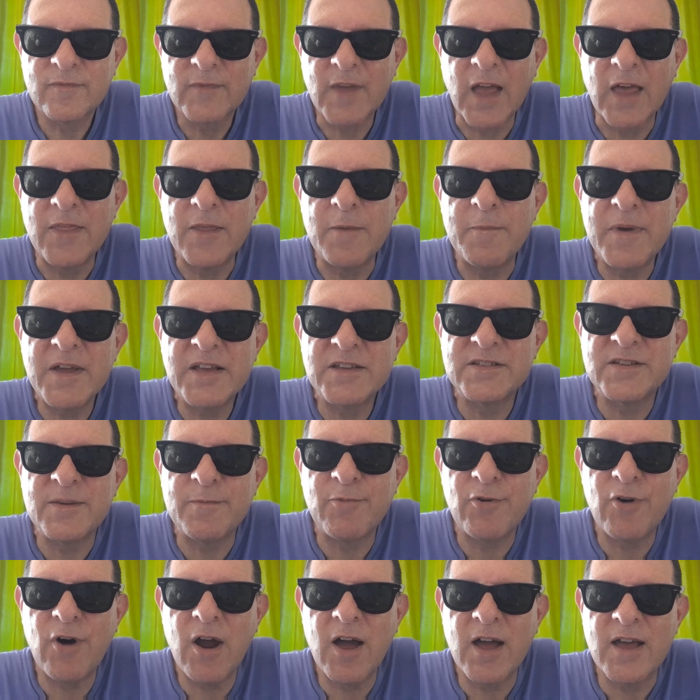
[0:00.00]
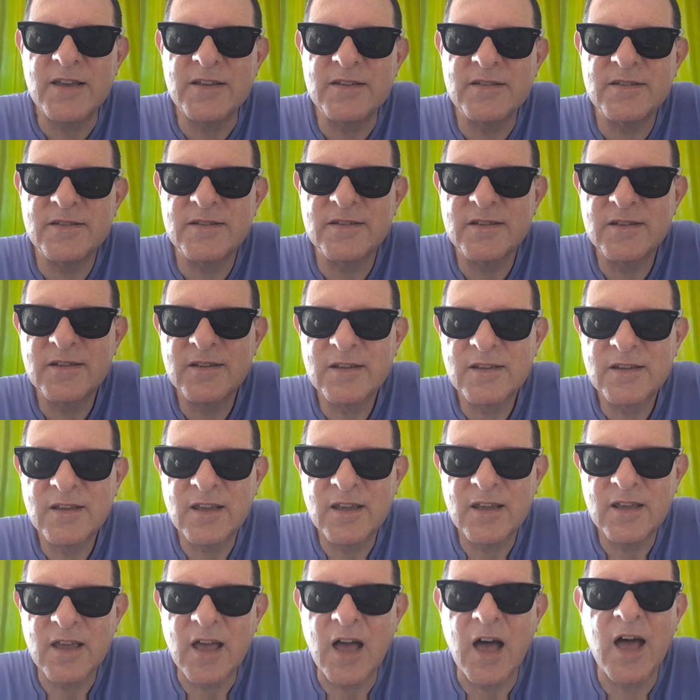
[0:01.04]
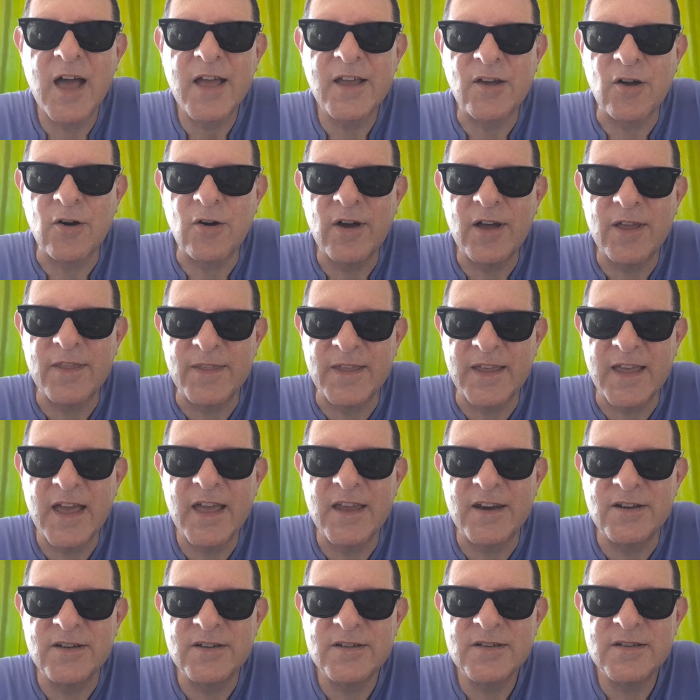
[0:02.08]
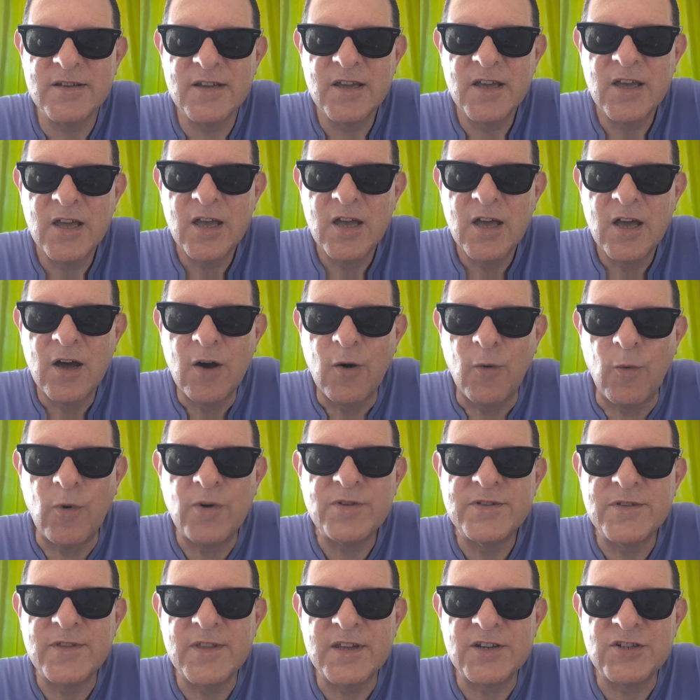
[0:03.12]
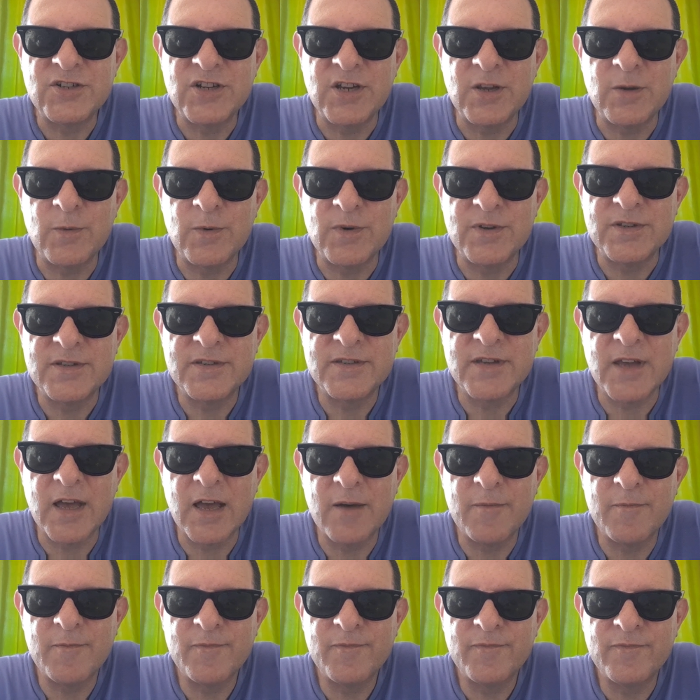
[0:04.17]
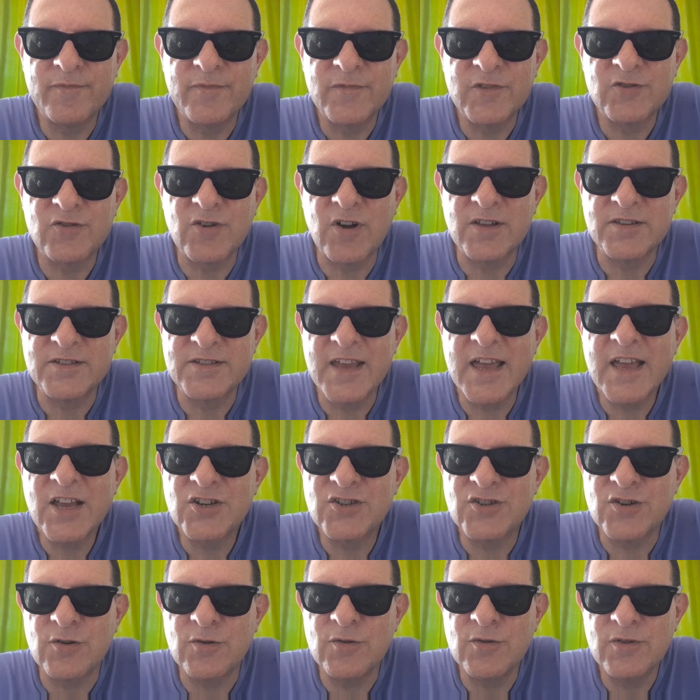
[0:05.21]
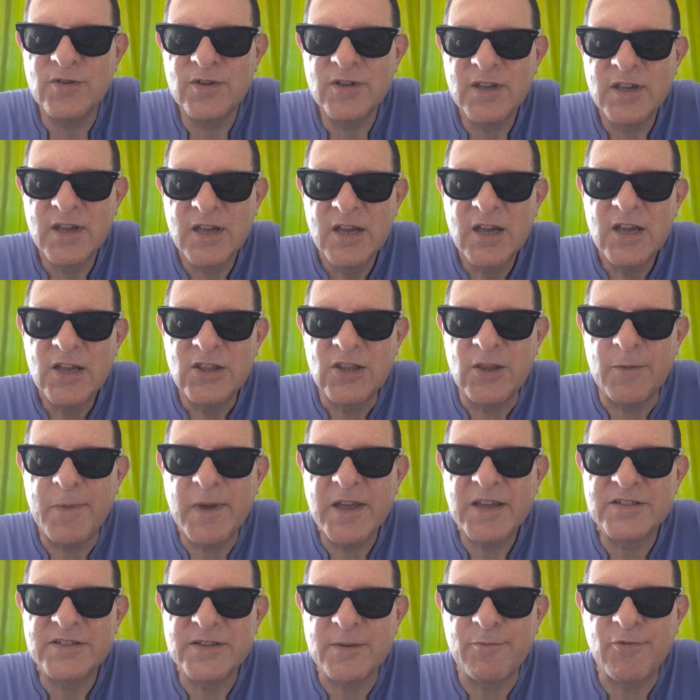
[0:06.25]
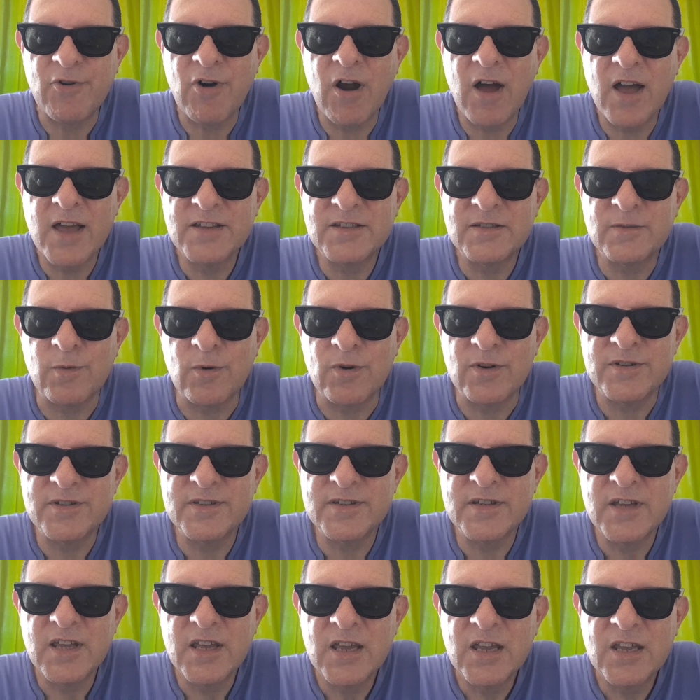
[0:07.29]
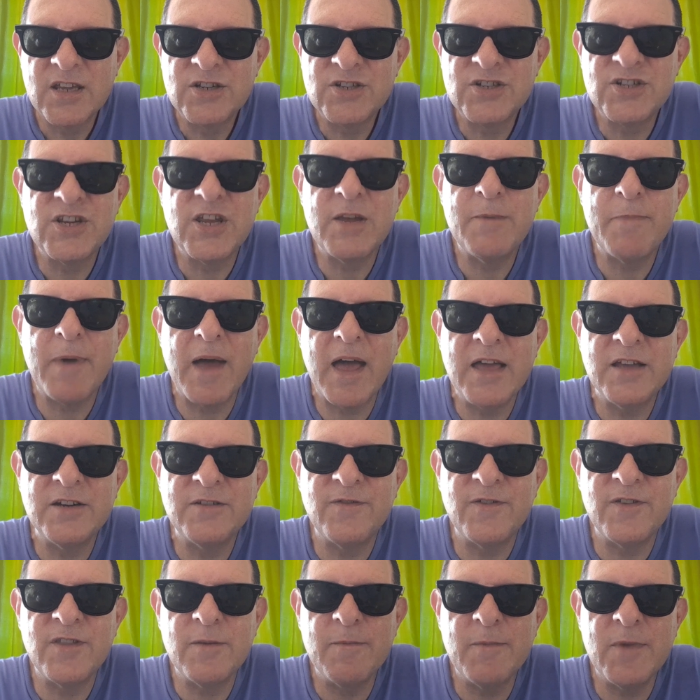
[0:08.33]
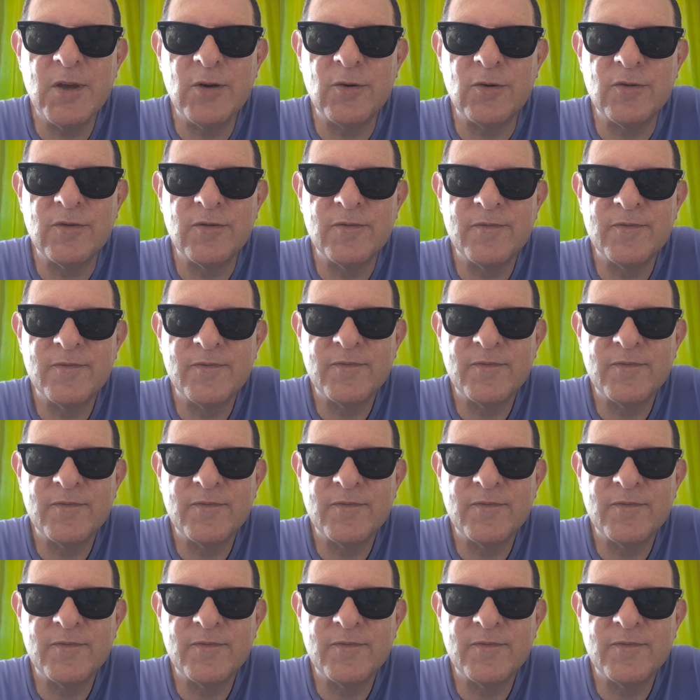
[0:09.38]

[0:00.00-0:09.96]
And the big surprise I got at the end wasn't that she was transsexual. The big surprise was she paid for the meal.